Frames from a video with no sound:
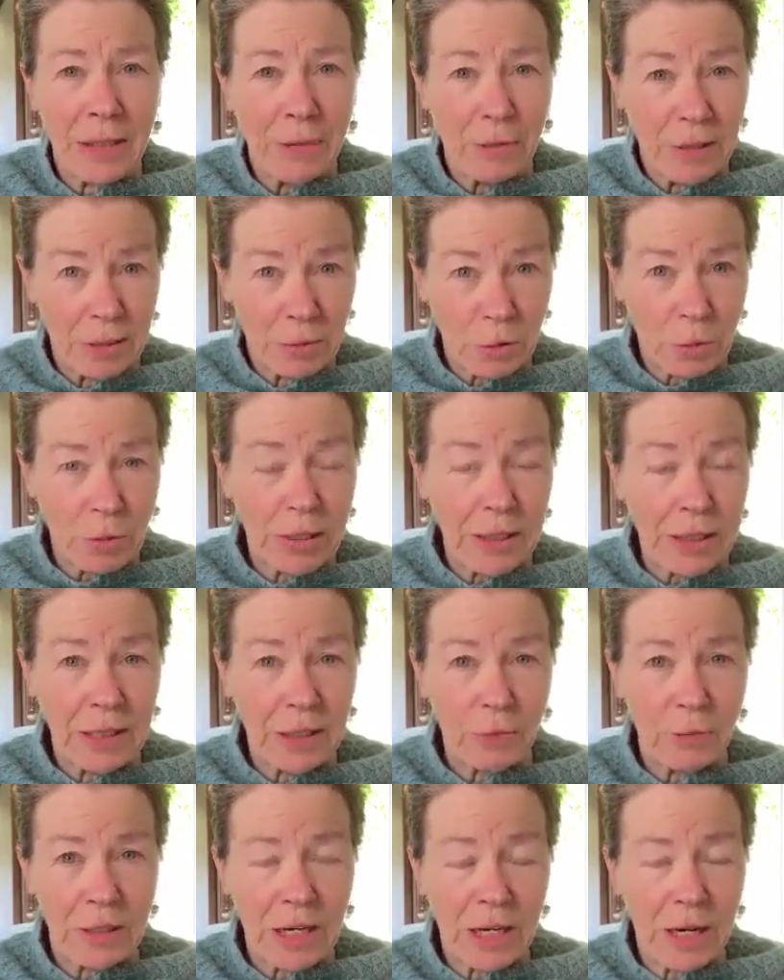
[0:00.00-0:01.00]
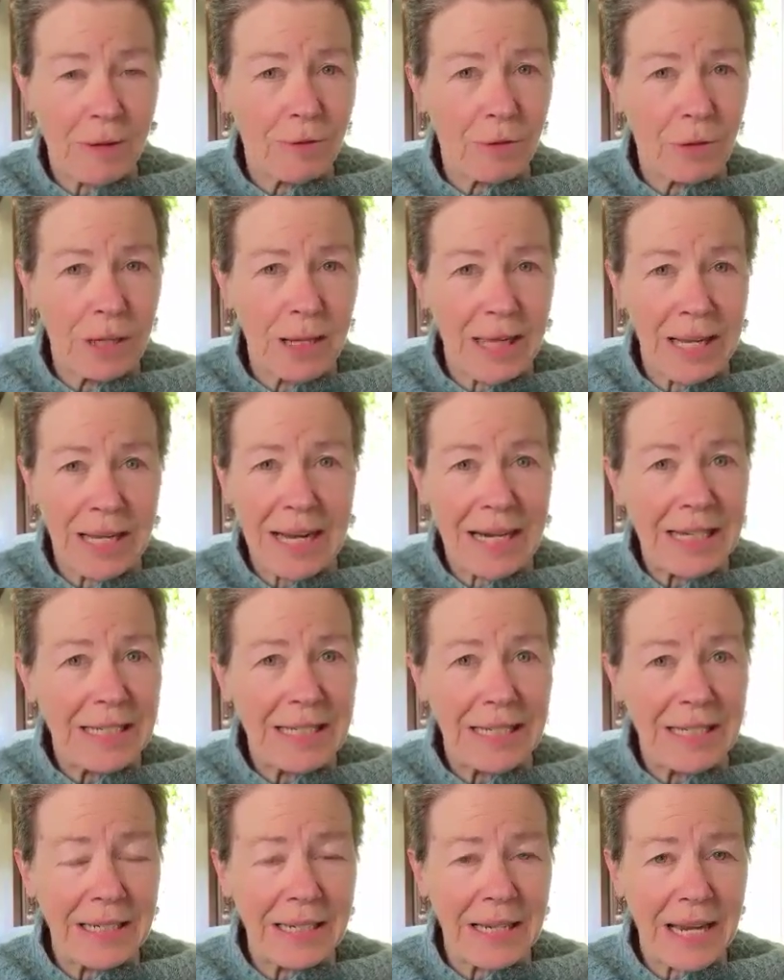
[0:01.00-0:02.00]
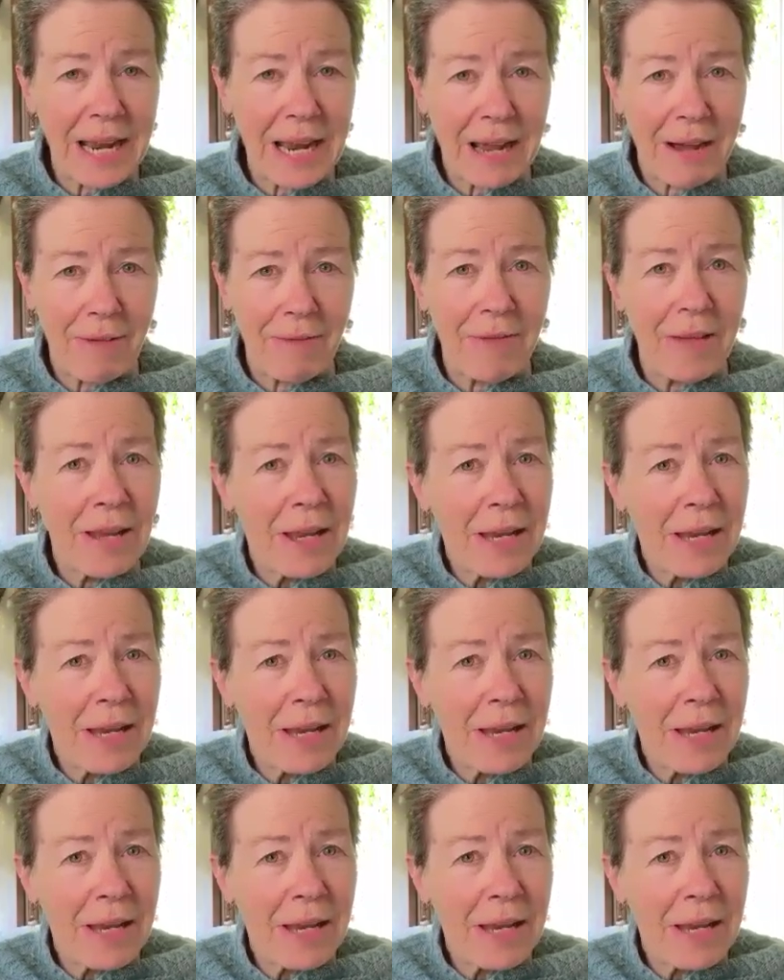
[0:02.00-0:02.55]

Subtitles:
when I was working in recovery that I didn't have